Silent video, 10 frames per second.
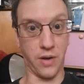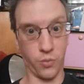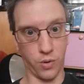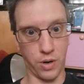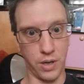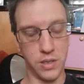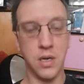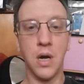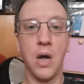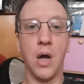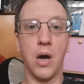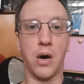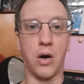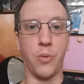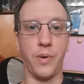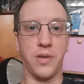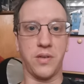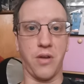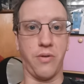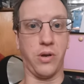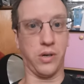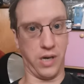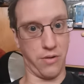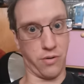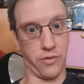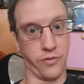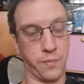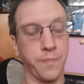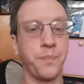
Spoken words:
otherwise, I'll be steering clear of.